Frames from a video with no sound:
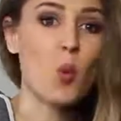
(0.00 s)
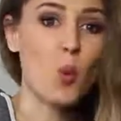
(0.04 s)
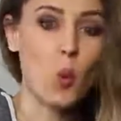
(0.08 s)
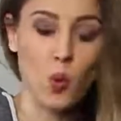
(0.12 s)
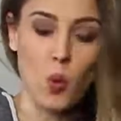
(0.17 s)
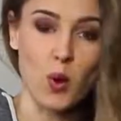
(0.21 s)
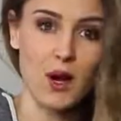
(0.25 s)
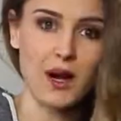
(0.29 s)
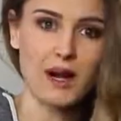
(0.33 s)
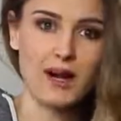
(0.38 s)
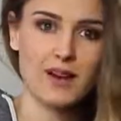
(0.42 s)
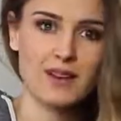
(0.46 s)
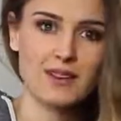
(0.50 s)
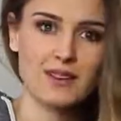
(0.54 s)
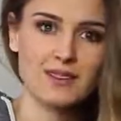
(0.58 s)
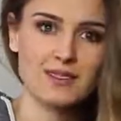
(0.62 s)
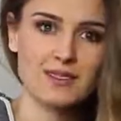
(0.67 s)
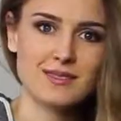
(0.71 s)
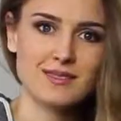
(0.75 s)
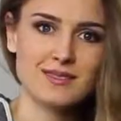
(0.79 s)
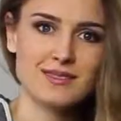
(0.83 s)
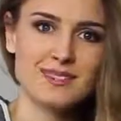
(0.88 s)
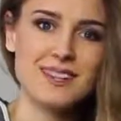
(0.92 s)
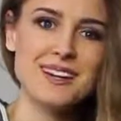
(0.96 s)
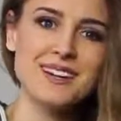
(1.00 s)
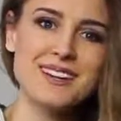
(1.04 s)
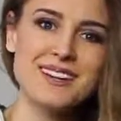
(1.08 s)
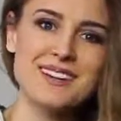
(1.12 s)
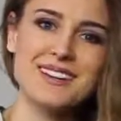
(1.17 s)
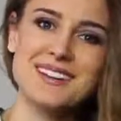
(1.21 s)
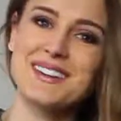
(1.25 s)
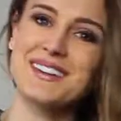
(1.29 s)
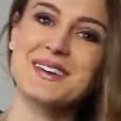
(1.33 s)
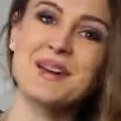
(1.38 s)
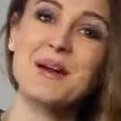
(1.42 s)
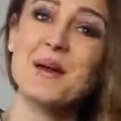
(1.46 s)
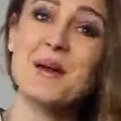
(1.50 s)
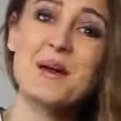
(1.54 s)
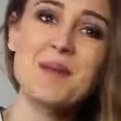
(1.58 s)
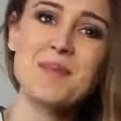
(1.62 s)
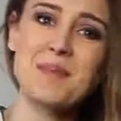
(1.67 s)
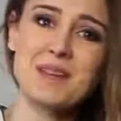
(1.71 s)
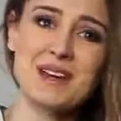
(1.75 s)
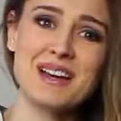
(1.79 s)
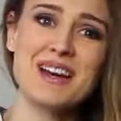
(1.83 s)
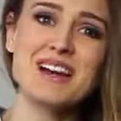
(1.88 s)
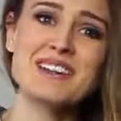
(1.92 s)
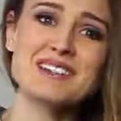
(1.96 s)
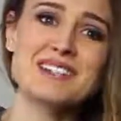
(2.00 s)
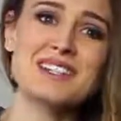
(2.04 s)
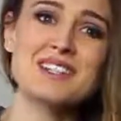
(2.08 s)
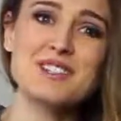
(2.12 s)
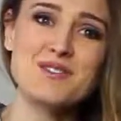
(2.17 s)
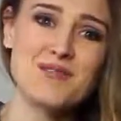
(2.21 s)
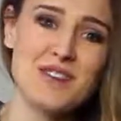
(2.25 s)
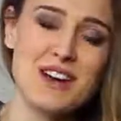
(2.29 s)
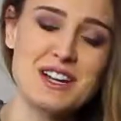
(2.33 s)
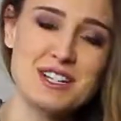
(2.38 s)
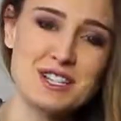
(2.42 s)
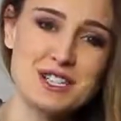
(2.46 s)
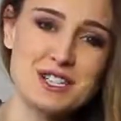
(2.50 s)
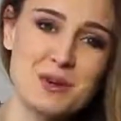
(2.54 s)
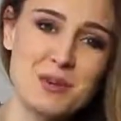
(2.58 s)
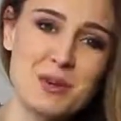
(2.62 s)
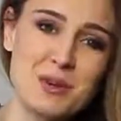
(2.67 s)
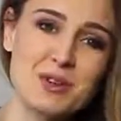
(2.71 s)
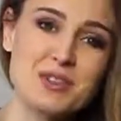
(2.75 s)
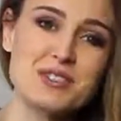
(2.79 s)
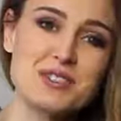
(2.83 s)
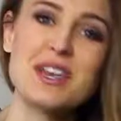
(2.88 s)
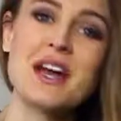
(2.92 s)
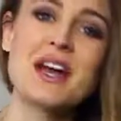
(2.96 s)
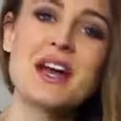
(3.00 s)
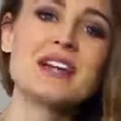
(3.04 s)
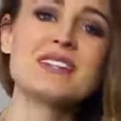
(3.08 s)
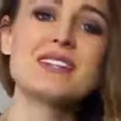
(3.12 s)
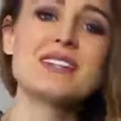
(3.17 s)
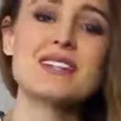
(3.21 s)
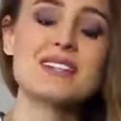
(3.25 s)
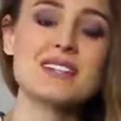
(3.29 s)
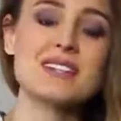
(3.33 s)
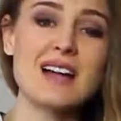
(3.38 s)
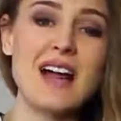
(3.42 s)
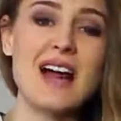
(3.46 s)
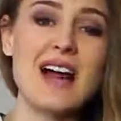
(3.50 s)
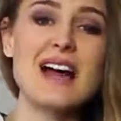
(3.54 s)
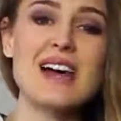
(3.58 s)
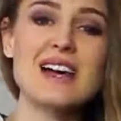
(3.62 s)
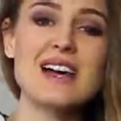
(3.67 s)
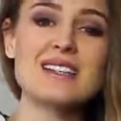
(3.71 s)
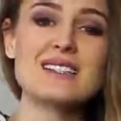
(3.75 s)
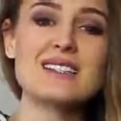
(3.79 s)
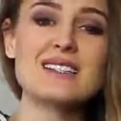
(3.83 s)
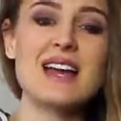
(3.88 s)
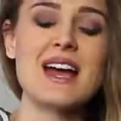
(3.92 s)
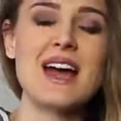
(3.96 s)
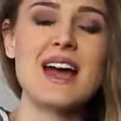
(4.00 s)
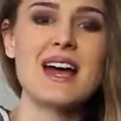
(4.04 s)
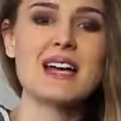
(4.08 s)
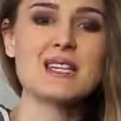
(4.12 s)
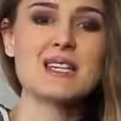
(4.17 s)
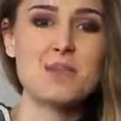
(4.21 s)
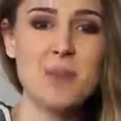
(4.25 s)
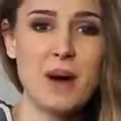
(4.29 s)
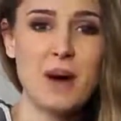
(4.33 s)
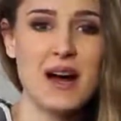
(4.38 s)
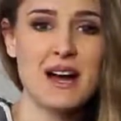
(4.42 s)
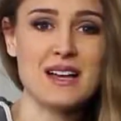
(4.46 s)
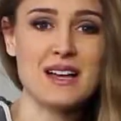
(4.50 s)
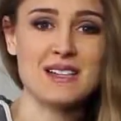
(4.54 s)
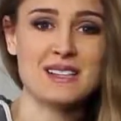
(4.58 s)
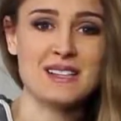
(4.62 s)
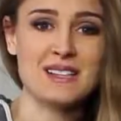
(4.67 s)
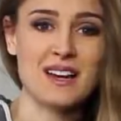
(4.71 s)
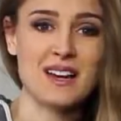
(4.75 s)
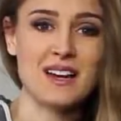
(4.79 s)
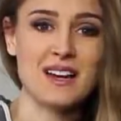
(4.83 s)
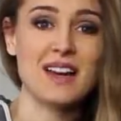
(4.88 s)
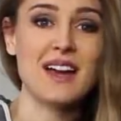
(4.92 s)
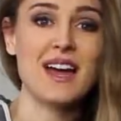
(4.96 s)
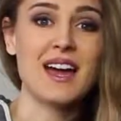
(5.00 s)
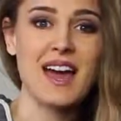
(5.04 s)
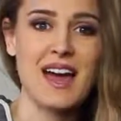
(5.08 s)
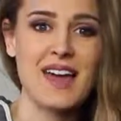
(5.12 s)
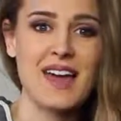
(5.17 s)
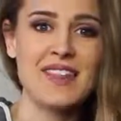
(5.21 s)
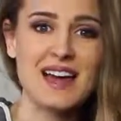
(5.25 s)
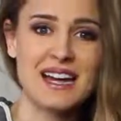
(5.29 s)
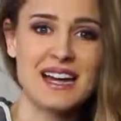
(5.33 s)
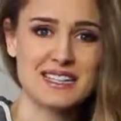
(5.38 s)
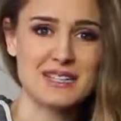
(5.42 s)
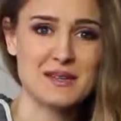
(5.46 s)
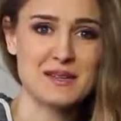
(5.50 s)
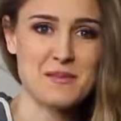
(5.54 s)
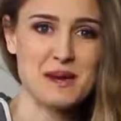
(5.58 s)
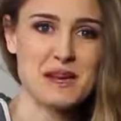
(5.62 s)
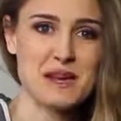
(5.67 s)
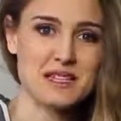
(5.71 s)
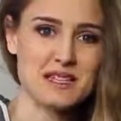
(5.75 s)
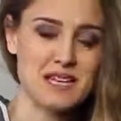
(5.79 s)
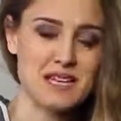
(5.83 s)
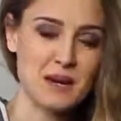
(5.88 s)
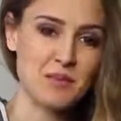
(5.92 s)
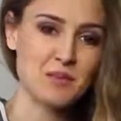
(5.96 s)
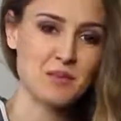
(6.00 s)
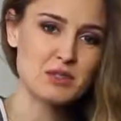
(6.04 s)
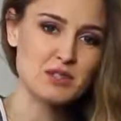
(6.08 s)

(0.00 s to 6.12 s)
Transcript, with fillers: Well, because it's vegetables disguised as pasta, and that's amazing.